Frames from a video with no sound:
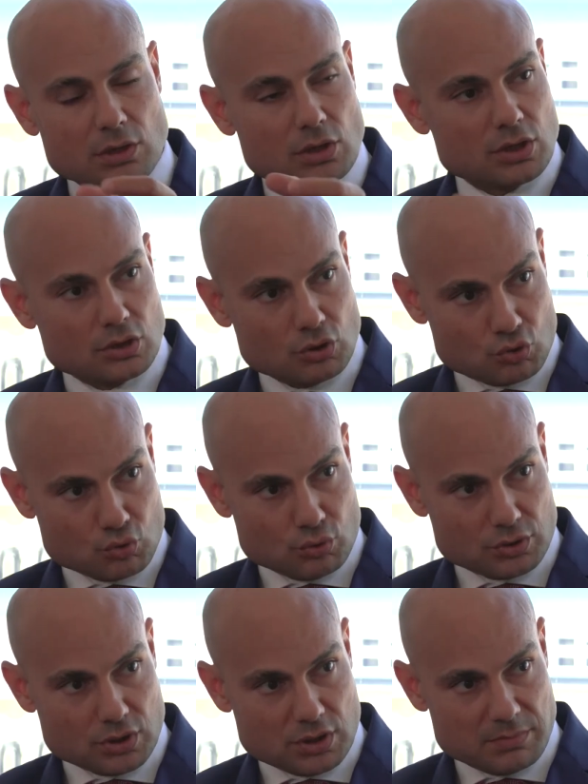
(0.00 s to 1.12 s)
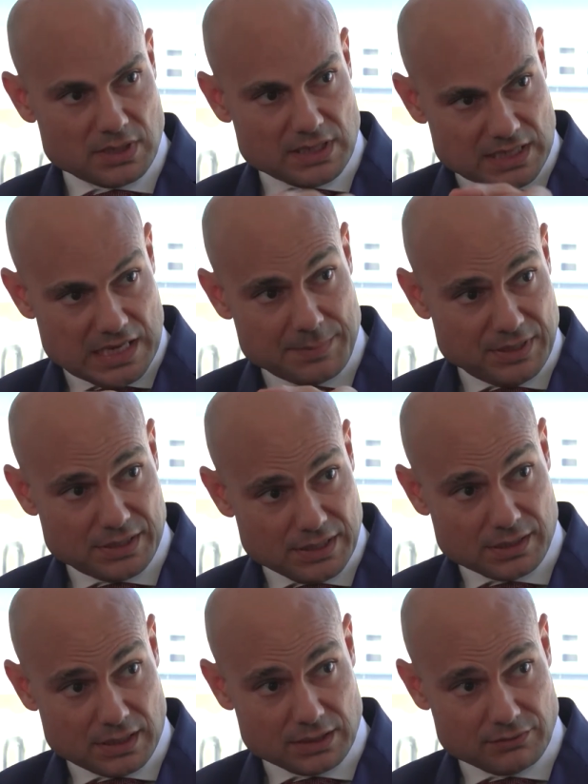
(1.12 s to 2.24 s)
look at the short-term EPC
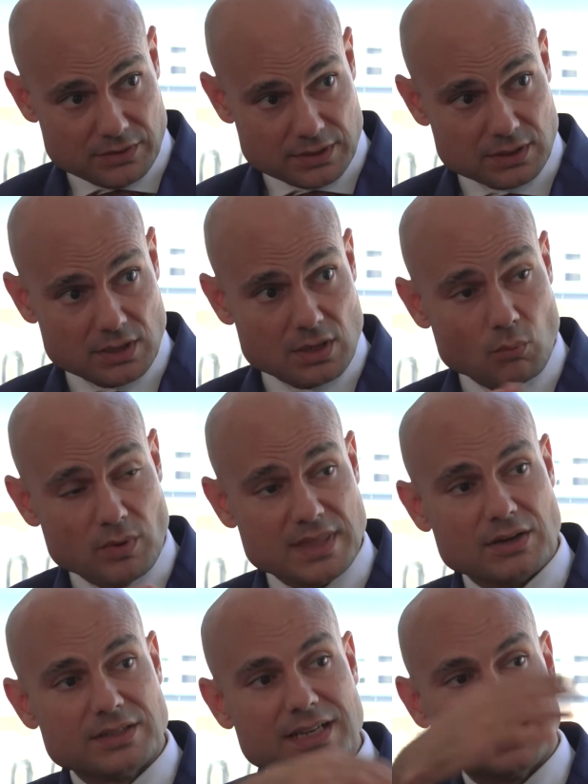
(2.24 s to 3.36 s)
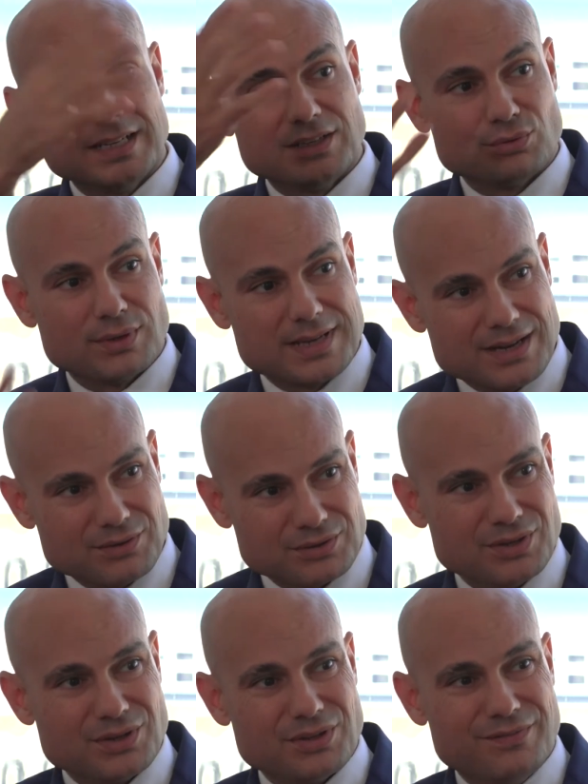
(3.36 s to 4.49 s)
side of it without taking into account
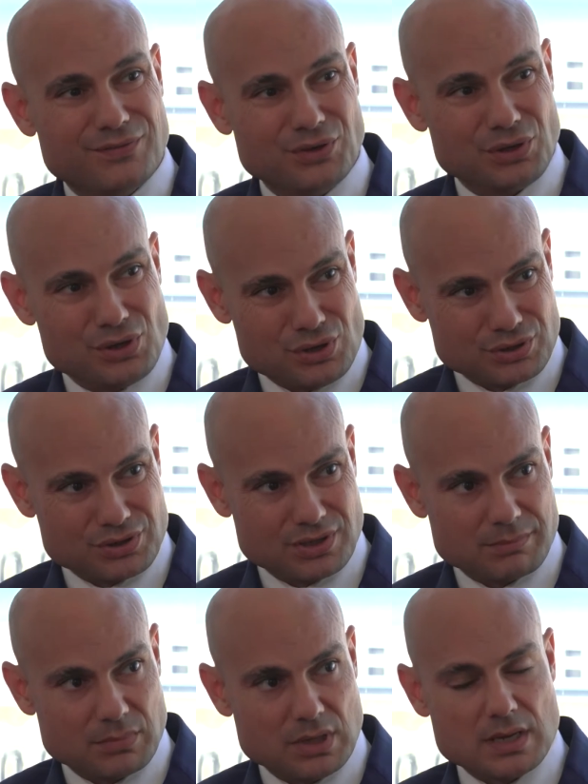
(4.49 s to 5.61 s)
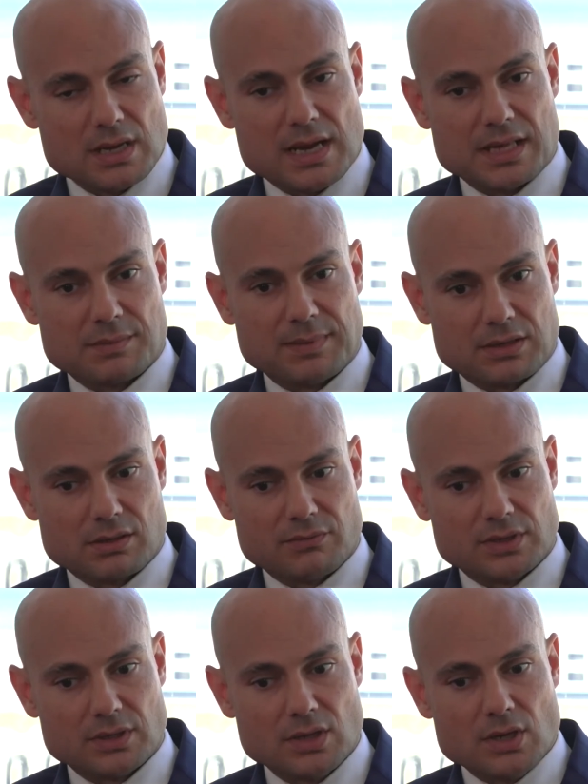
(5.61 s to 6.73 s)
the full long-term aspects of
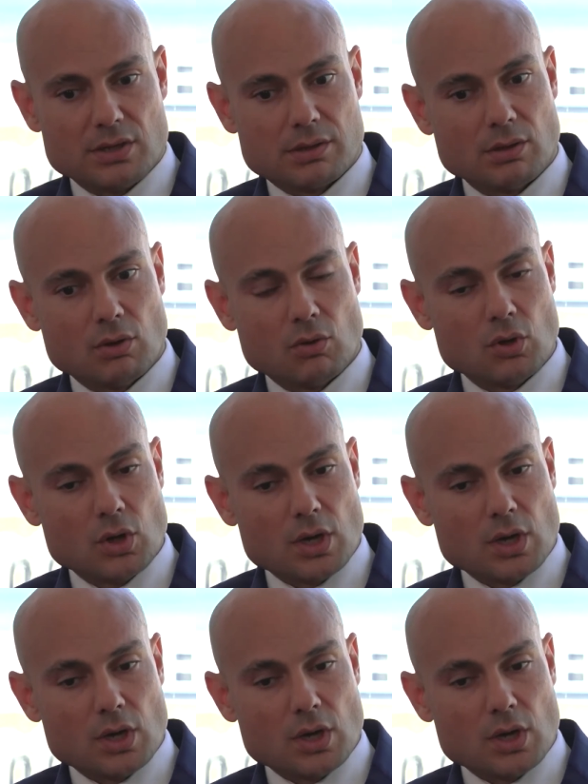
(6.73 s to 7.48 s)
it. So